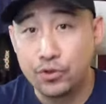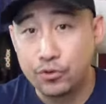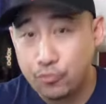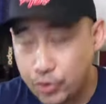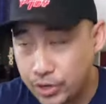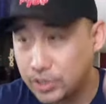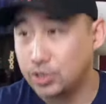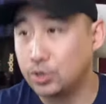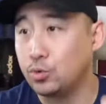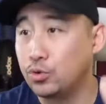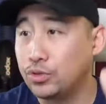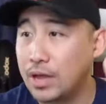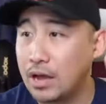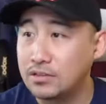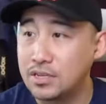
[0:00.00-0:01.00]
we reach
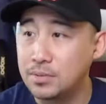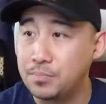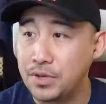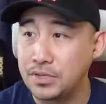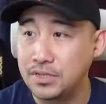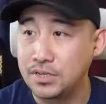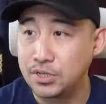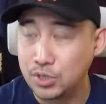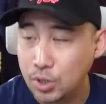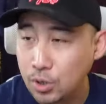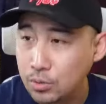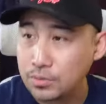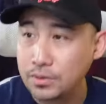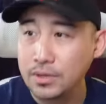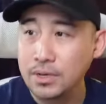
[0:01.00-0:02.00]
2,000 pieces
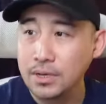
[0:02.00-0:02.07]
sold,